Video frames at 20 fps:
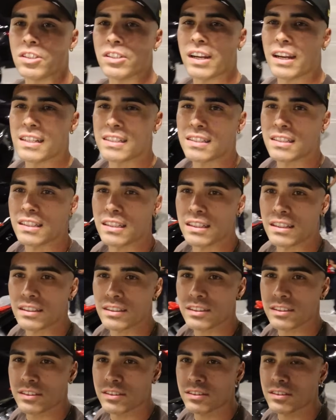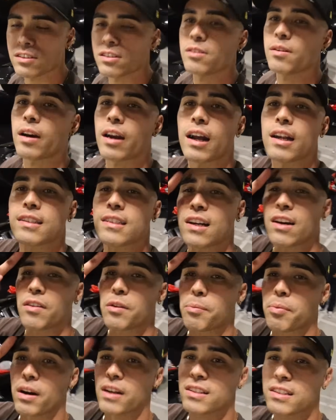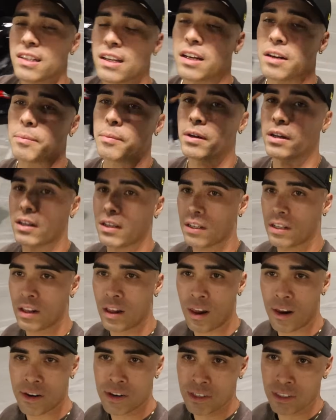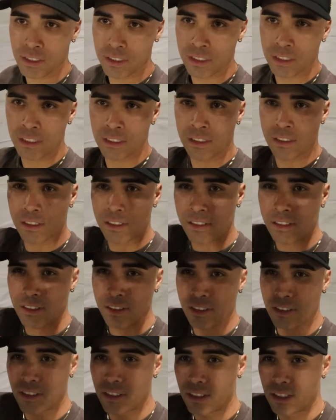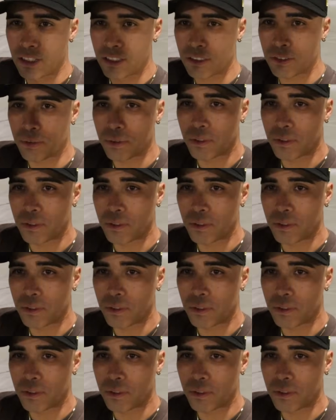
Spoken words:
you guys think? Oh, I gotta take out the price tag, but this